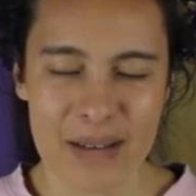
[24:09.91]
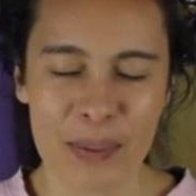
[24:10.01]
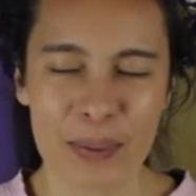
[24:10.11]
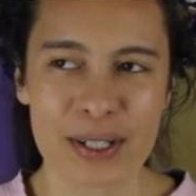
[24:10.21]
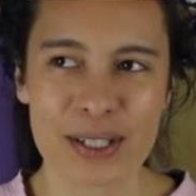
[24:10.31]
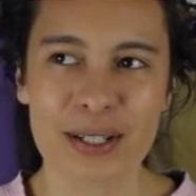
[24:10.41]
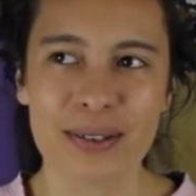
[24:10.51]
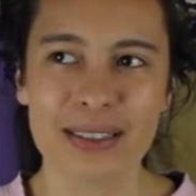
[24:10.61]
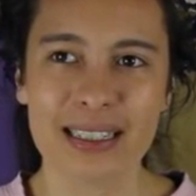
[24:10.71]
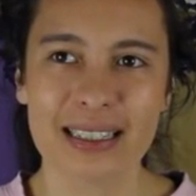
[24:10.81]
we're
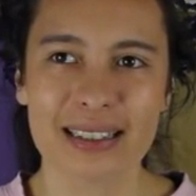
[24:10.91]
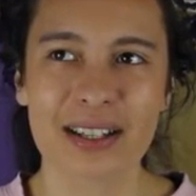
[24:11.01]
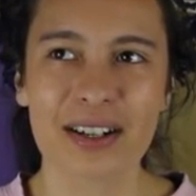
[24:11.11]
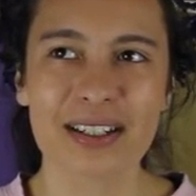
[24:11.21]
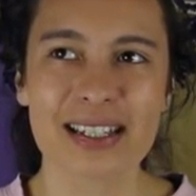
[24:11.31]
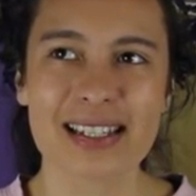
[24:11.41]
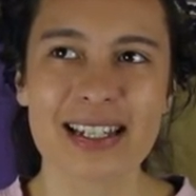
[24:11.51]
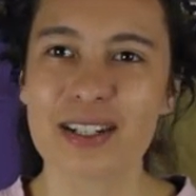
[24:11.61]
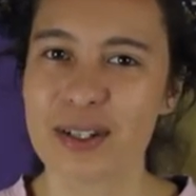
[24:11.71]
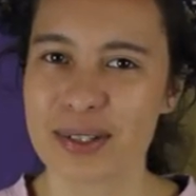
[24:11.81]
slowly not gonna see a
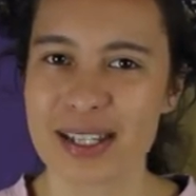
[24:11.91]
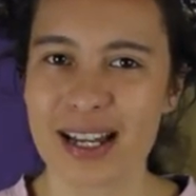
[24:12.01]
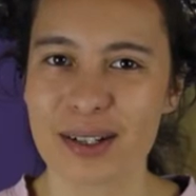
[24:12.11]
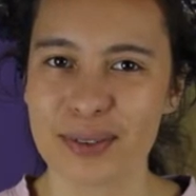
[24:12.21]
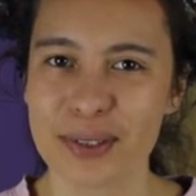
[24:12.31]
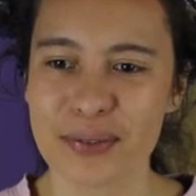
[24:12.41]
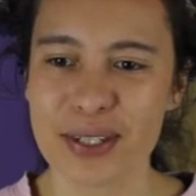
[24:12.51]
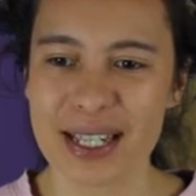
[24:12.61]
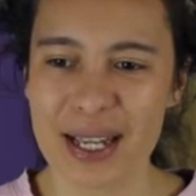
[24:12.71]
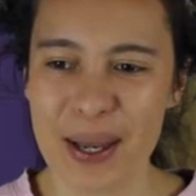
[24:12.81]
new side of
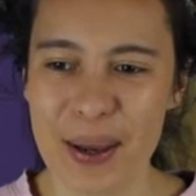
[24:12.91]
Luffy,